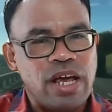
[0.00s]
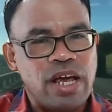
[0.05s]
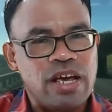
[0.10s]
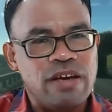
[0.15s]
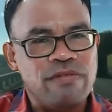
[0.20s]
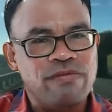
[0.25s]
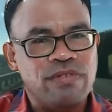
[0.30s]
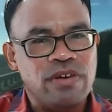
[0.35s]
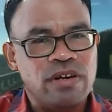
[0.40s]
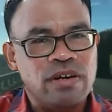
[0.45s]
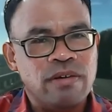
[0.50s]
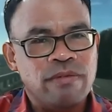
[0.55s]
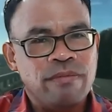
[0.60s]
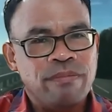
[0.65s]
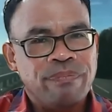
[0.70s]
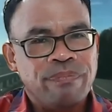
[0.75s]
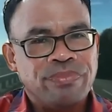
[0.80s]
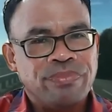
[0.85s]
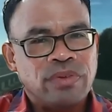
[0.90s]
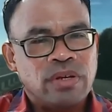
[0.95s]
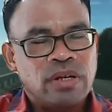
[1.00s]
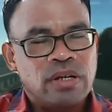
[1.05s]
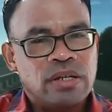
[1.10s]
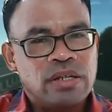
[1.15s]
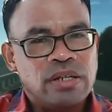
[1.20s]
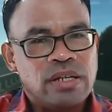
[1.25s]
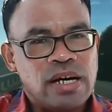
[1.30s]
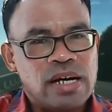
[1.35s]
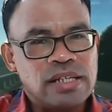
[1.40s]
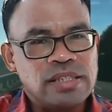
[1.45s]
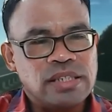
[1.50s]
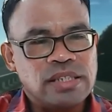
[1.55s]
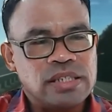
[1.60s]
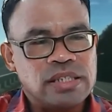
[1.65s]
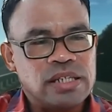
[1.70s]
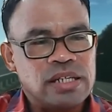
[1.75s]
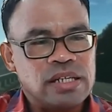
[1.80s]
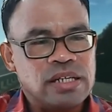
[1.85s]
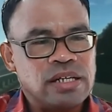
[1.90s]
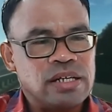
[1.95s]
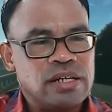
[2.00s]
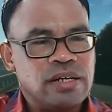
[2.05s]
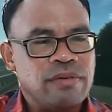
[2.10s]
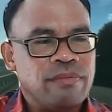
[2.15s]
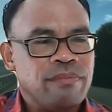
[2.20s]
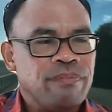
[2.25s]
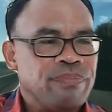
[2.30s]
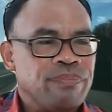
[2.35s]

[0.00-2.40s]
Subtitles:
Eve that